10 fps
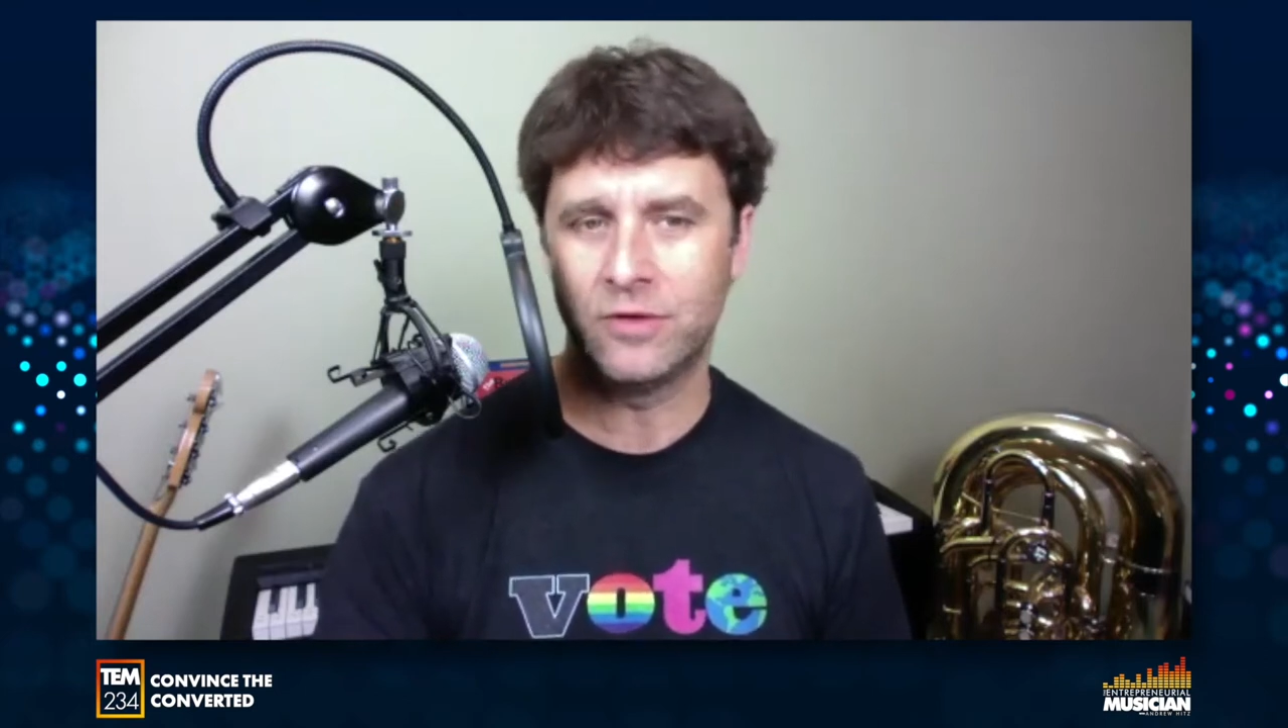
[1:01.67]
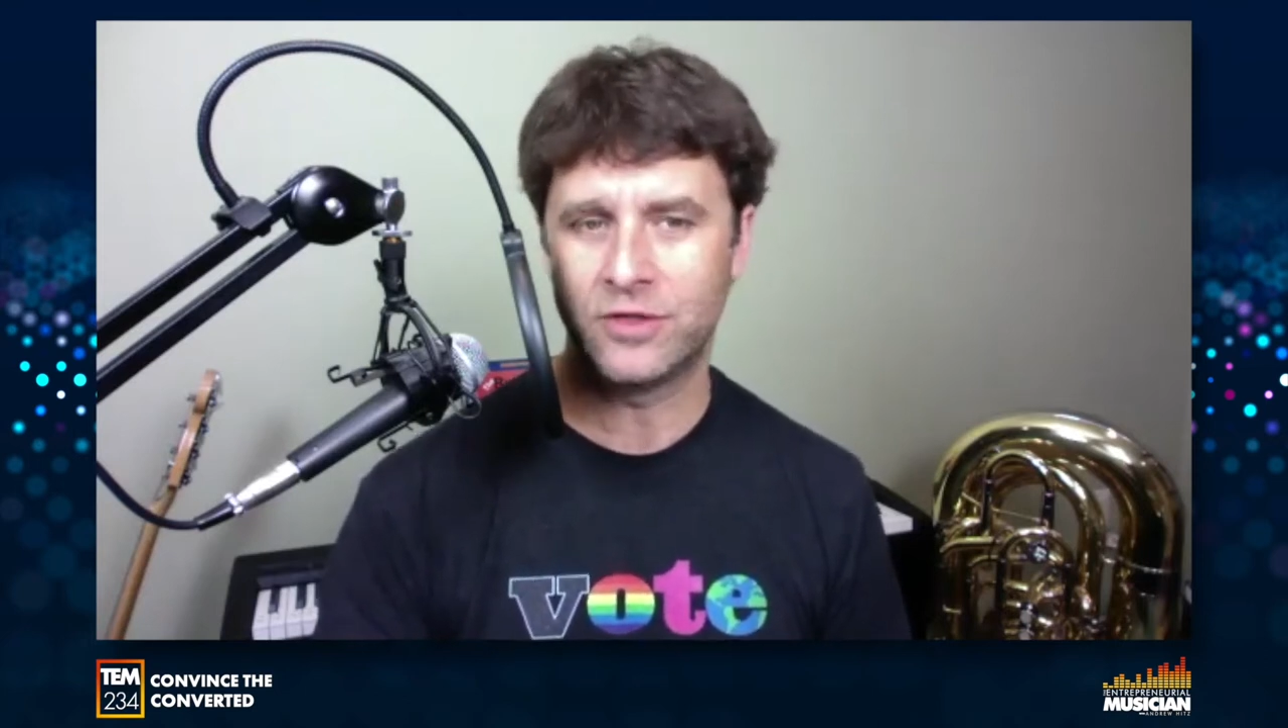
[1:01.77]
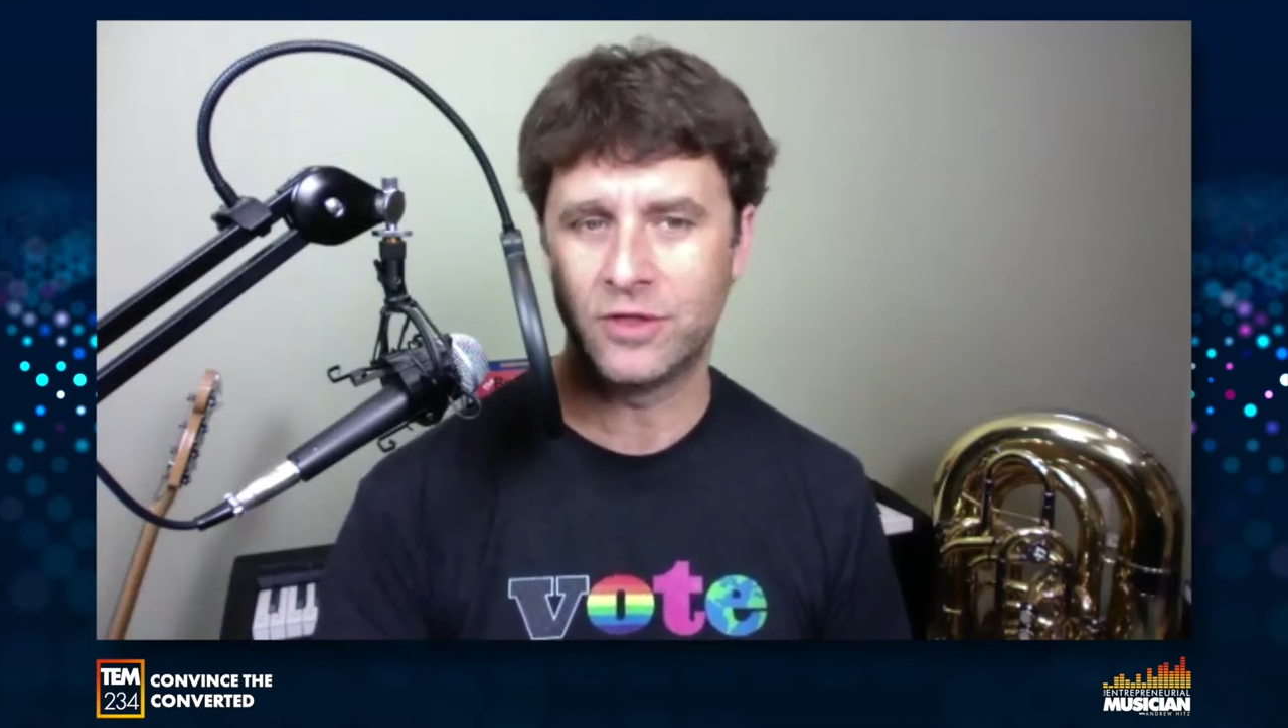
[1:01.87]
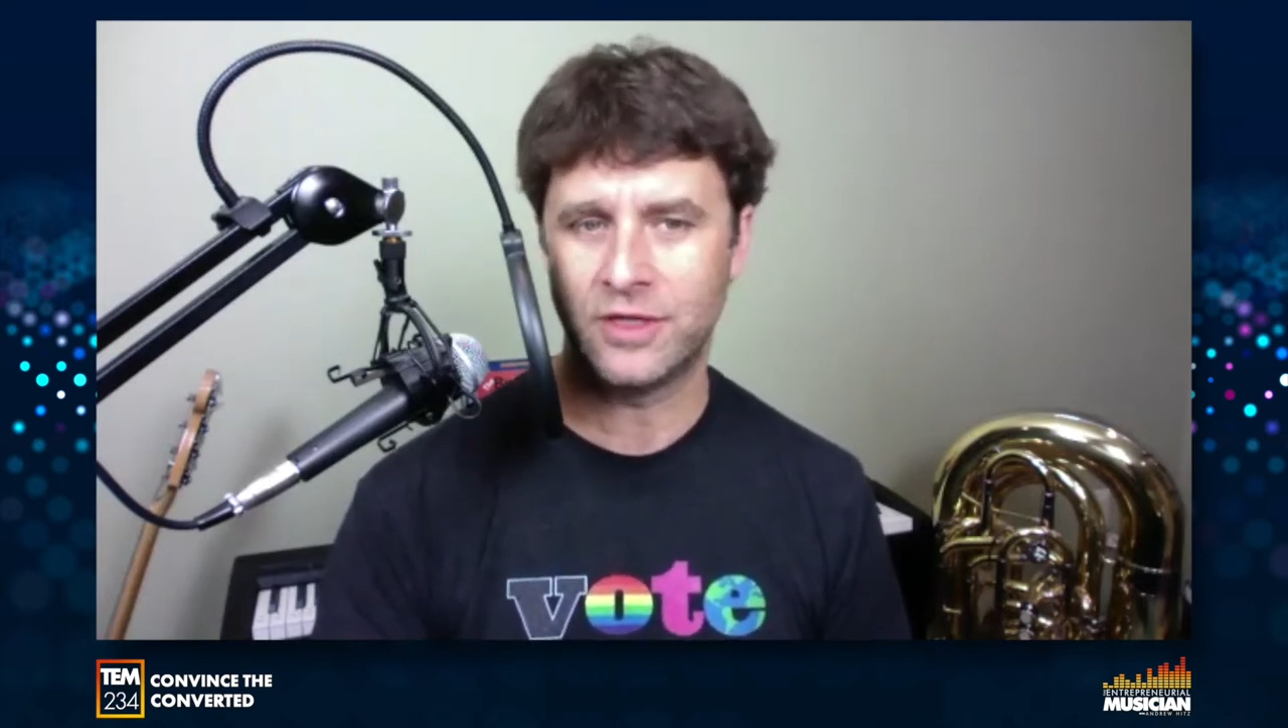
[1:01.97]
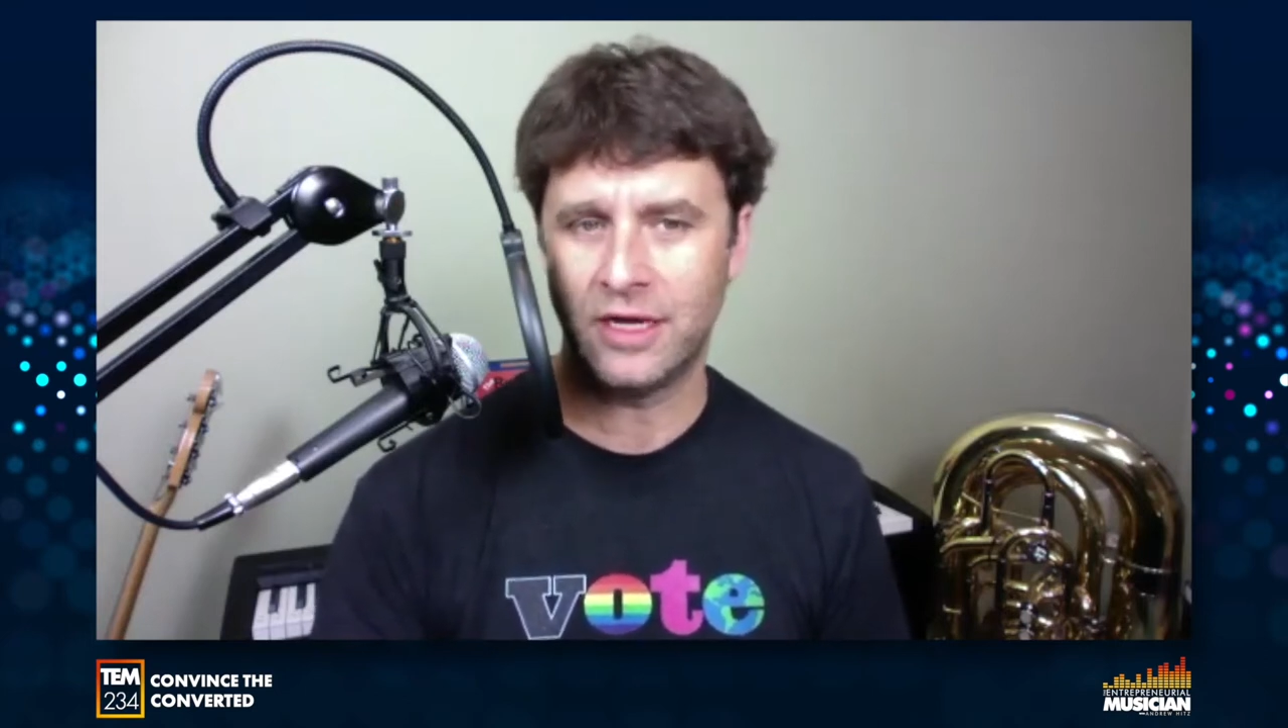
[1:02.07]

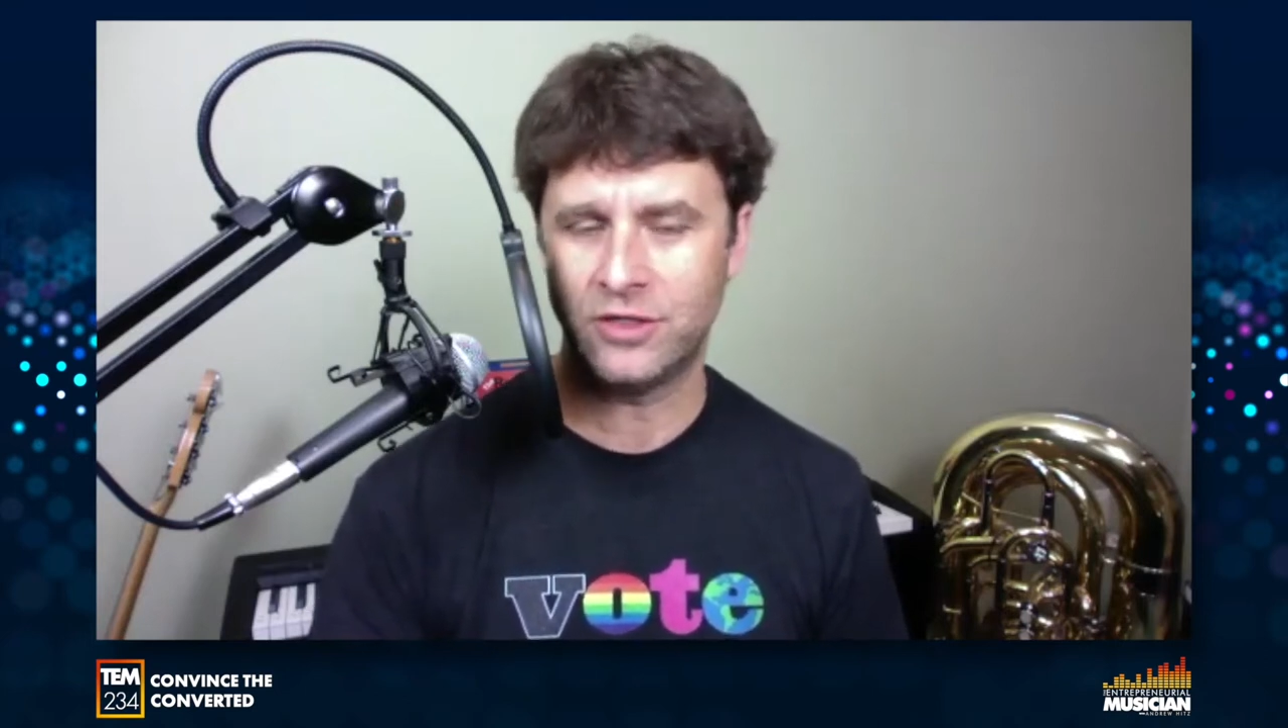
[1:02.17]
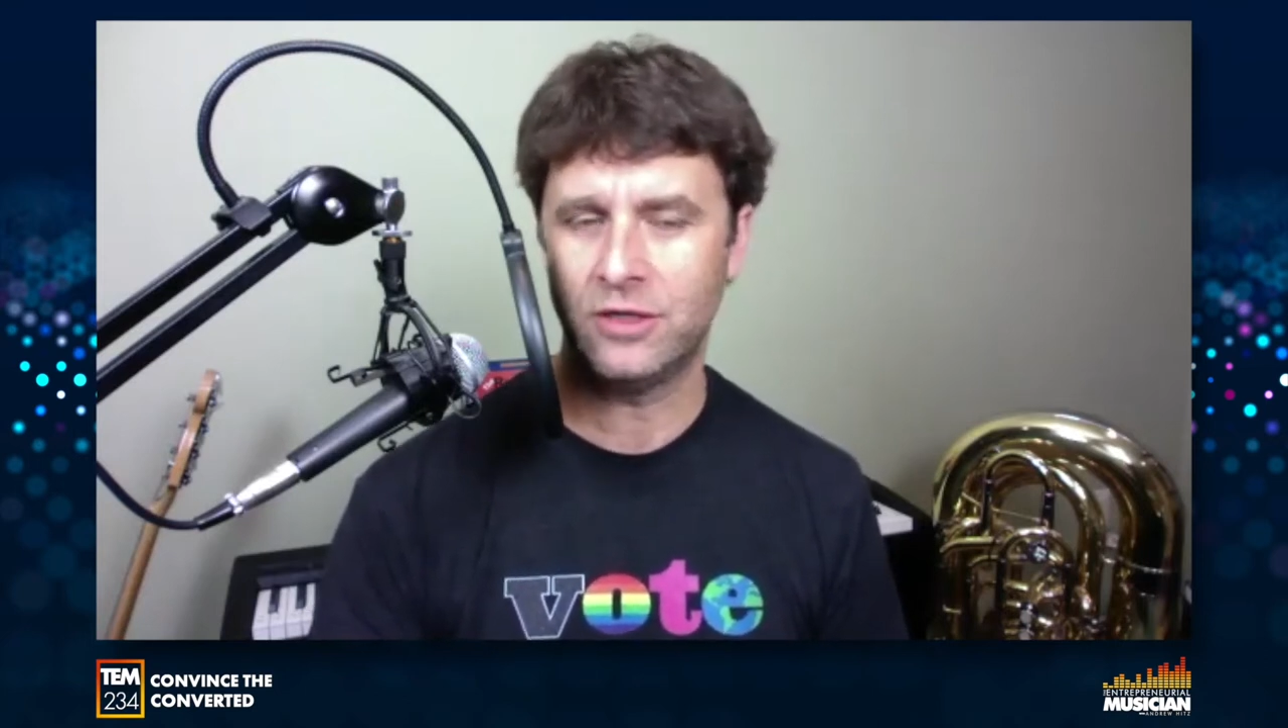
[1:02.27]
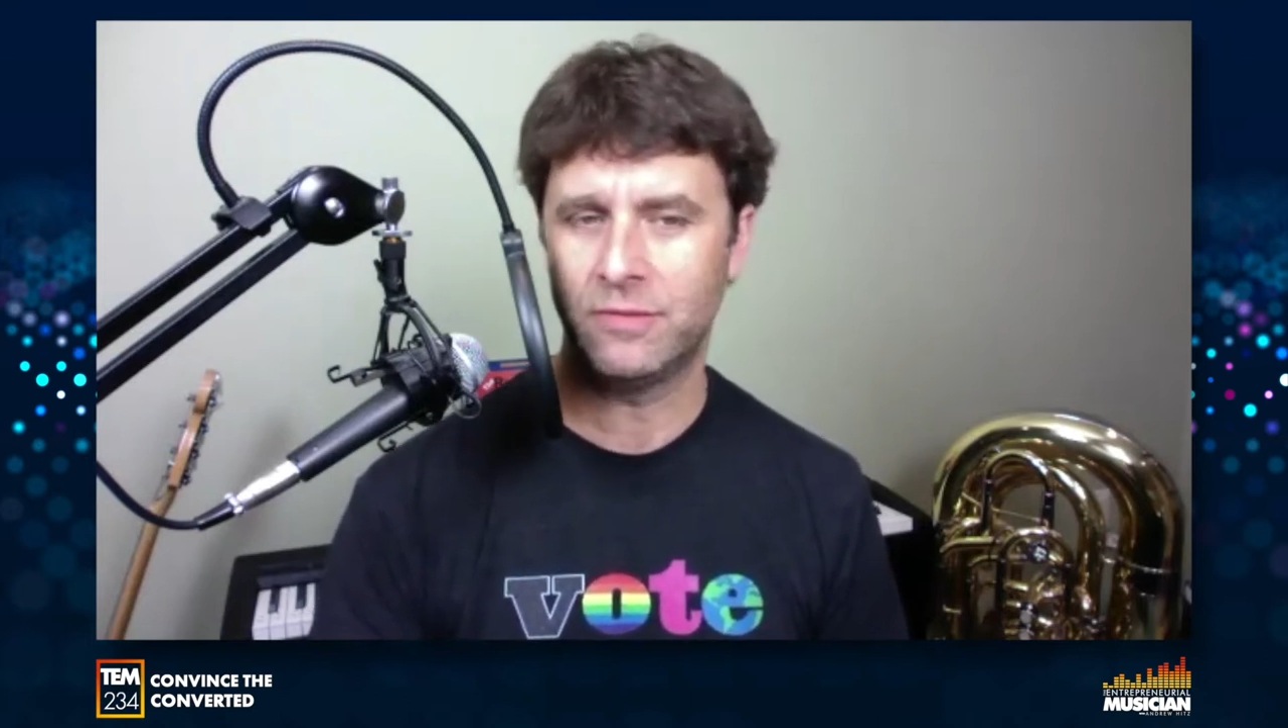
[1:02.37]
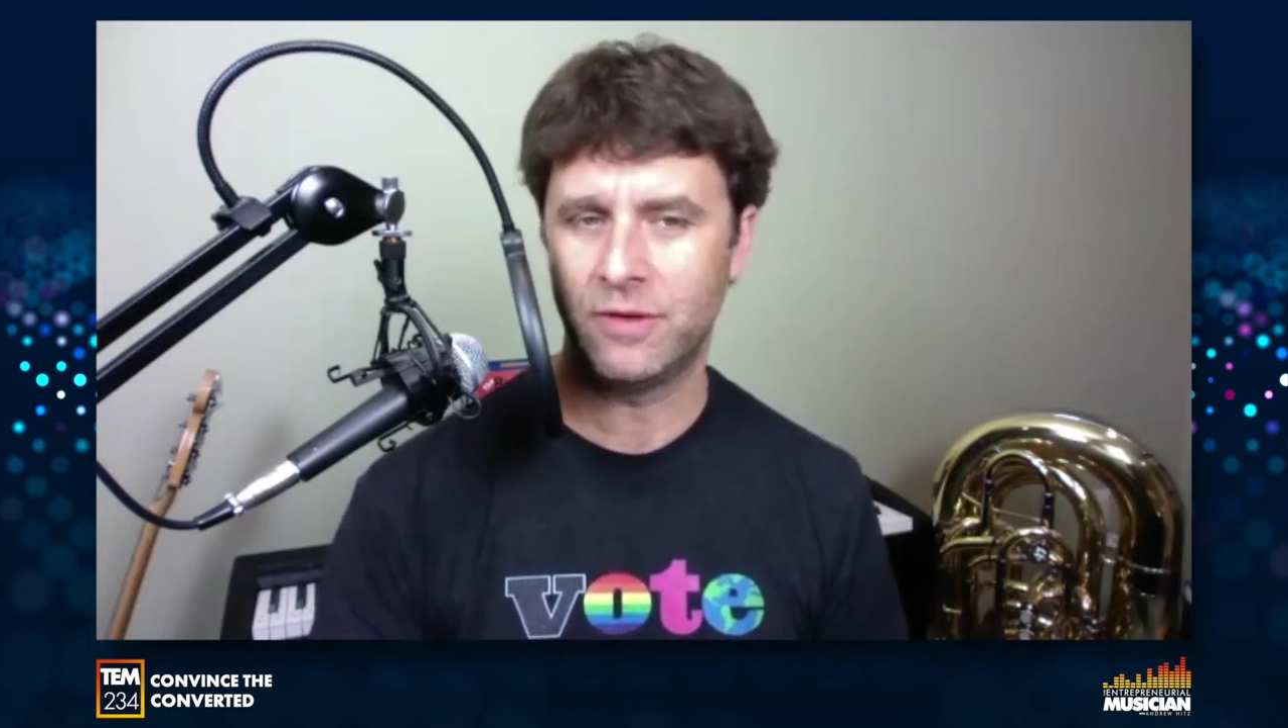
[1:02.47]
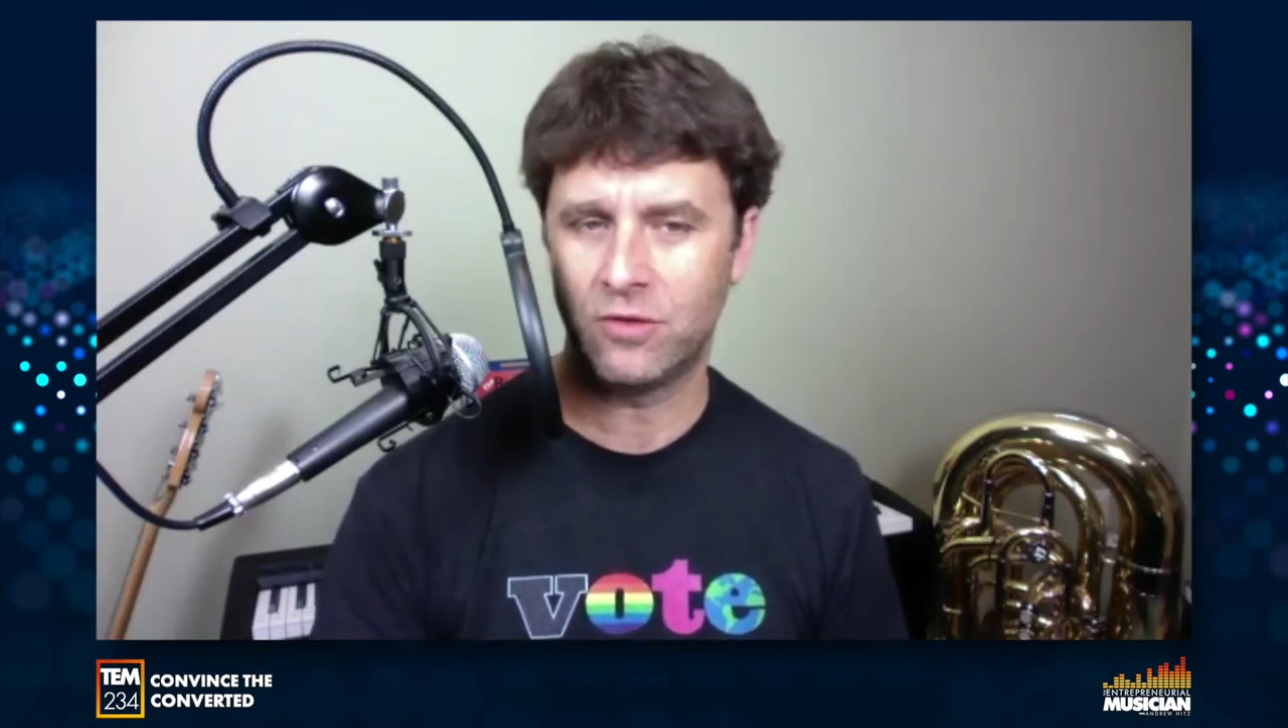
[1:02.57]
which has actually been